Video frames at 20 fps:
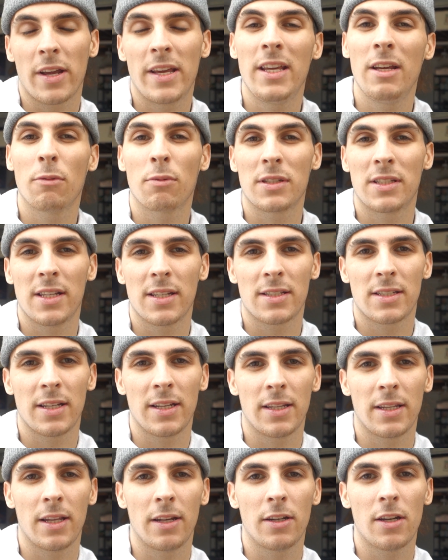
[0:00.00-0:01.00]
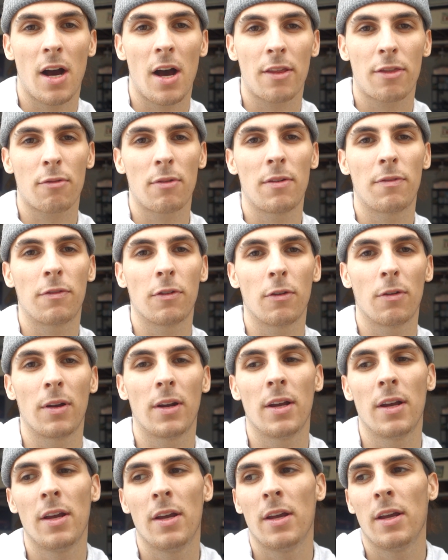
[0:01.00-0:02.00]
heat resistant than DOT3
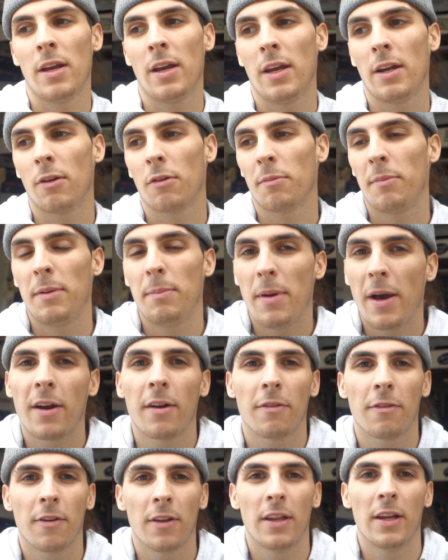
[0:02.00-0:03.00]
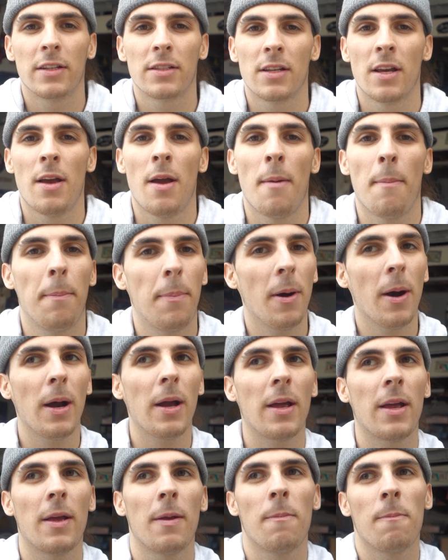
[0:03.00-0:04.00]
fluid and it would be better for this.
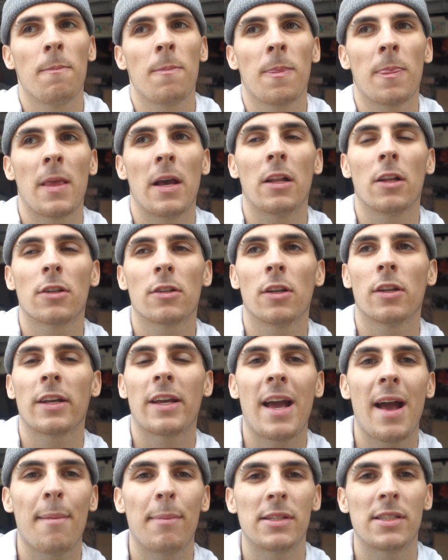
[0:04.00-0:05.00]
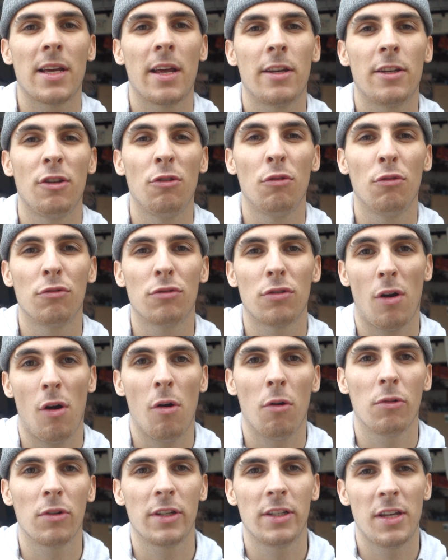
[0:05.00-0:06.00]
But I looked on the cap, it said use
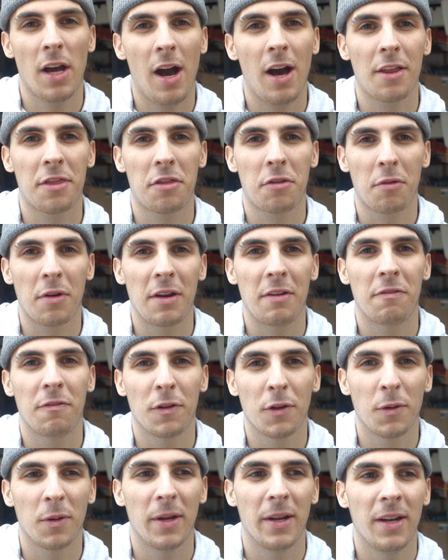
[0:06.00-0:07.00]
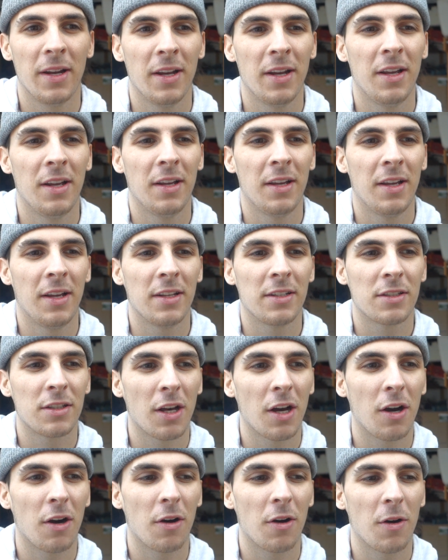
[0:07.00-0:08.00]
only DOT3 fluid.
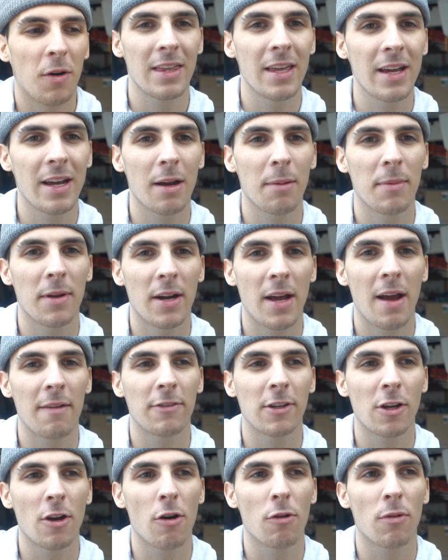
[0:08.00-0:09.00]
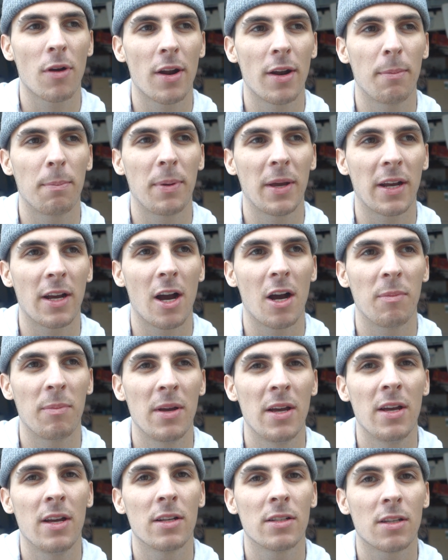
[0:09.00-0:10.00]
So I think I'm going to have to go run and pick up
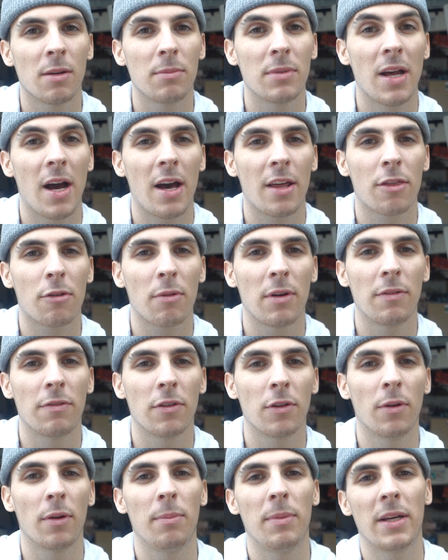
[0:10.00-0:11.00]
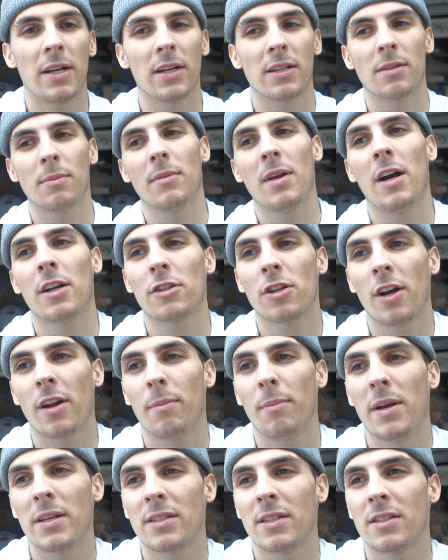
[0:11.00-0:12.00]
some DOT3 fluid because I'm not trying to
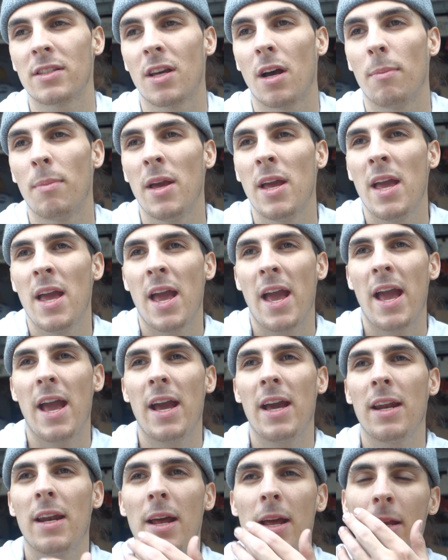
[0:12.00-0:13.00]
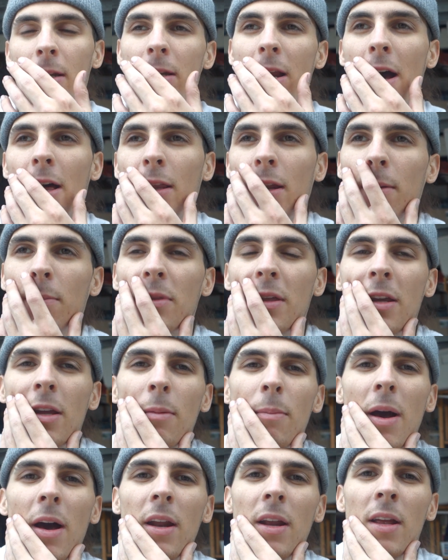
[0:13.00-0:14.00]
mess this up. And now that I'm thinking
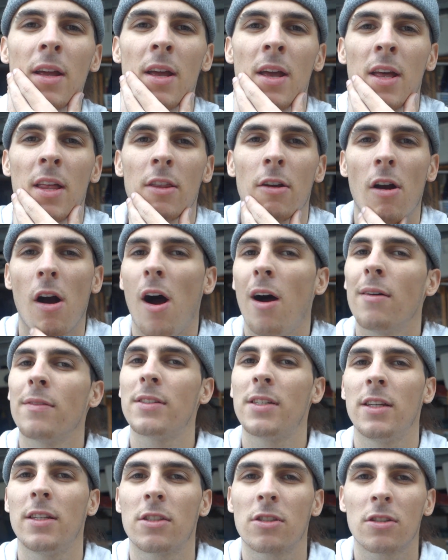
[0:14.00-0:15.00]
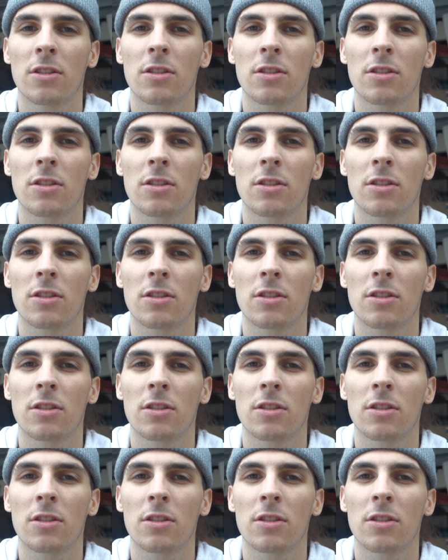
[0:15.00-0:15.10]
about it, they're obviously